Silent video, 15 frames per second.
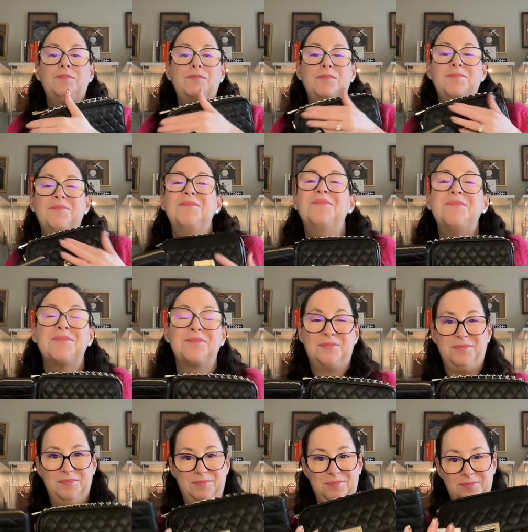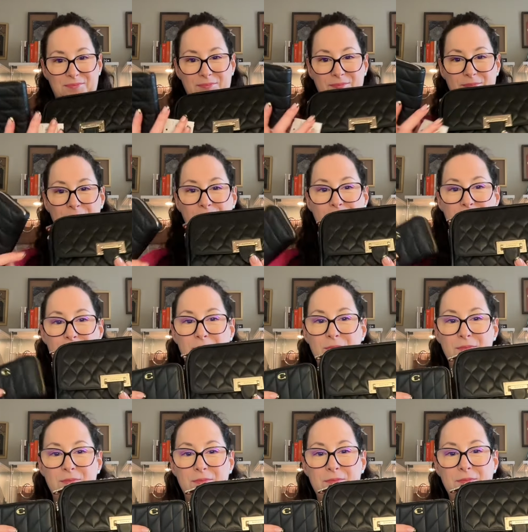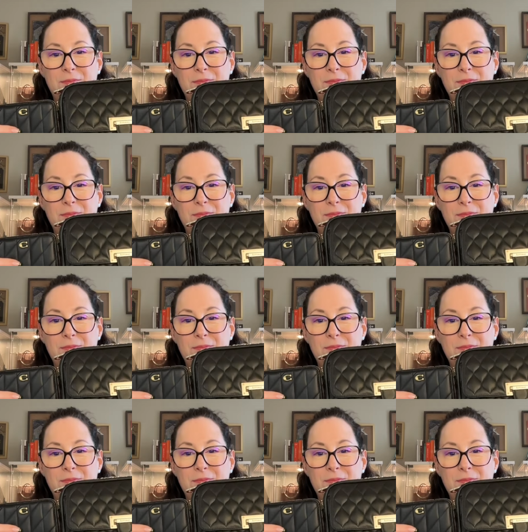(silence)